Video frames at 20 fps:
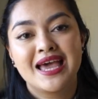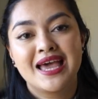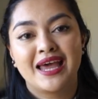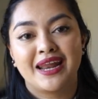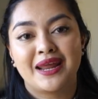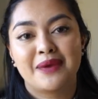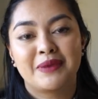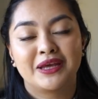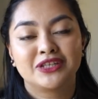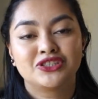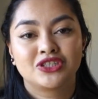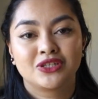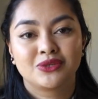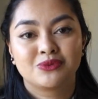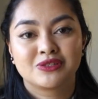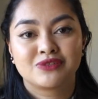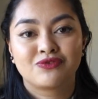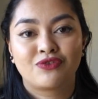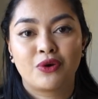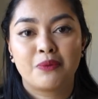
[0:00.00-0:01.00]
And I mentioned it
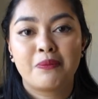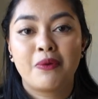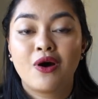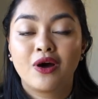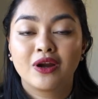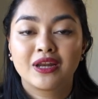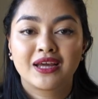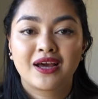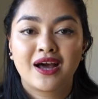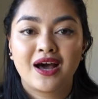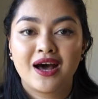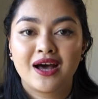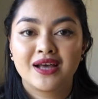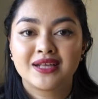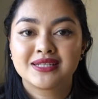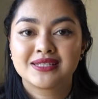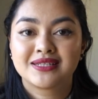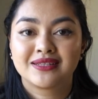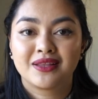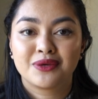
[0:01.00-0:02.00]
was for a
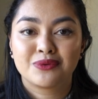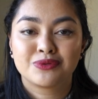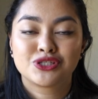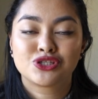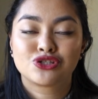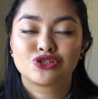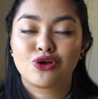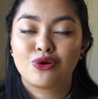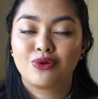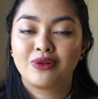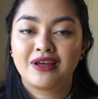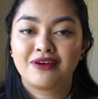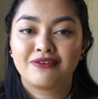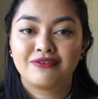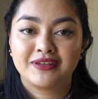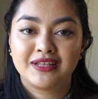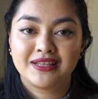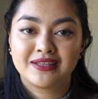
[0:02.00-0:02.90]
podcast. They were so lovely.